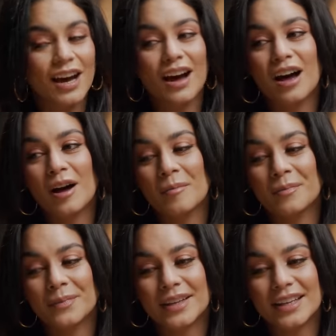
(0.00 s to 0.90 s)

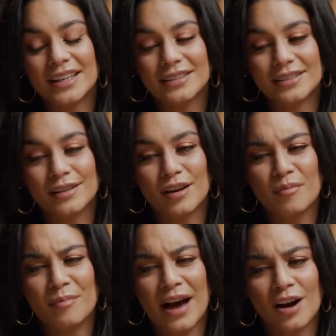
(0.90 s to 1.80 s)
It's
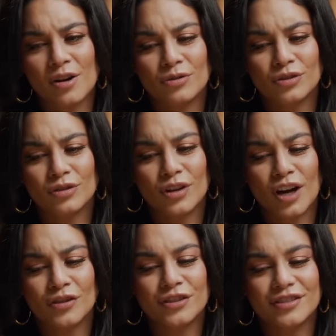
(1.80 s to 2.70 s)
about
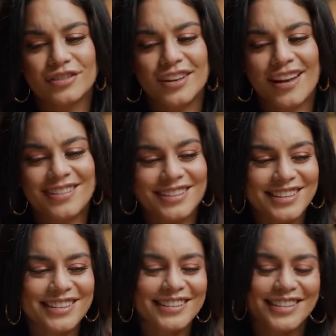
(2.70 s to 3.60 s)

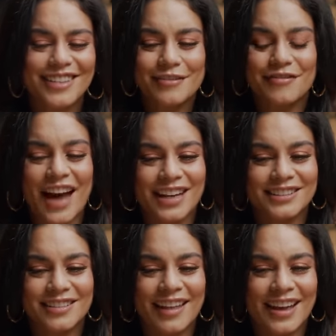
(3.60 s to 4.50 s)
understanding the
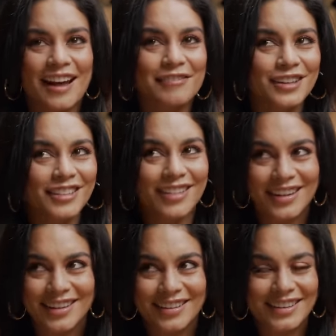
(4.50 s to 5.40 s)
fact that
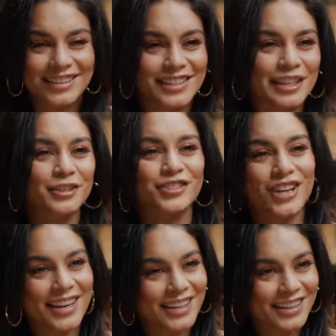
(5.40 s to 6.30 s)
everything is
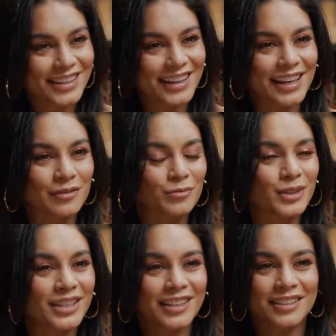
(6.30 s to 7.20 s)
energetic and
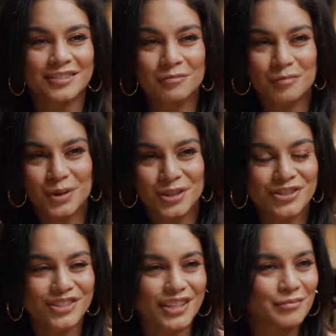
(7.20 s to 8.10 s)
we can
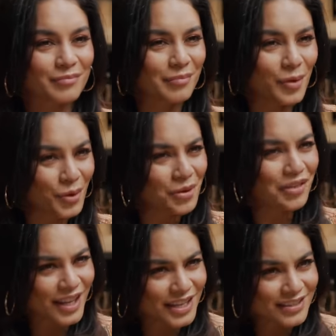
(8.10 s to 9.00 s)
push and pull
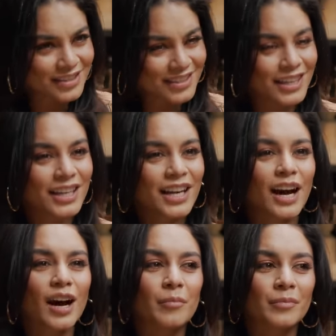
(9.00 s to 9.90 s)
things
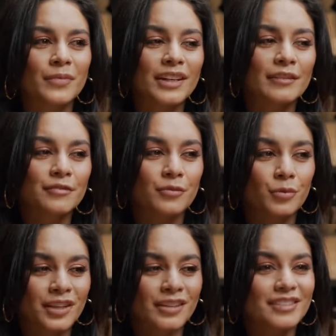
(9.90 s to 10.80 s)
if
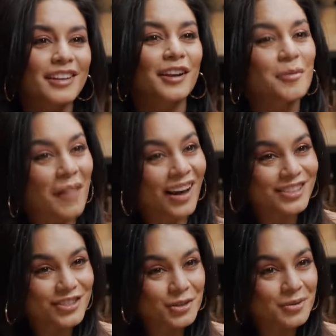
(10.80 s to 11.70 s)
we set our
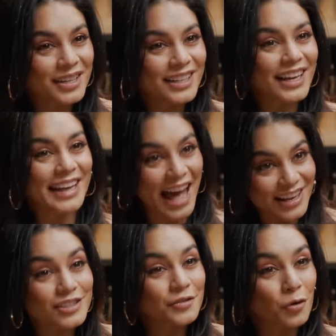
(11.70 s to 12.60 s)
mind to it and
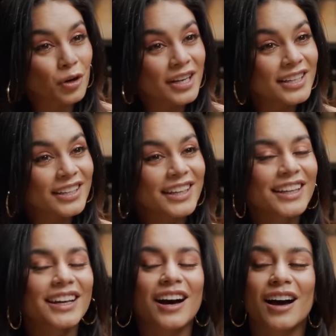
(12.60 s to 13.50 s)
ask for it.
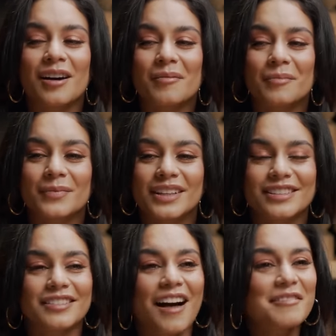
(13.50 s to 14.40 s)
It's
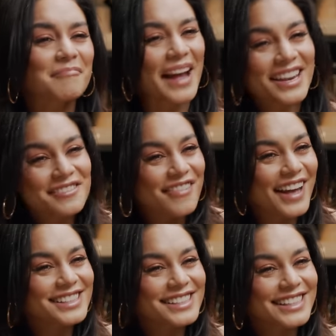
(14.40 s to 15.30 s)
a lot of
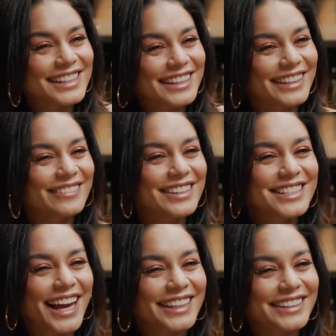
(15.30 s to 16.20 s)
manifesting,
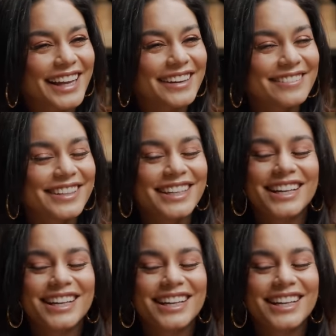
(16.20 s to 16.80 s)
which I love.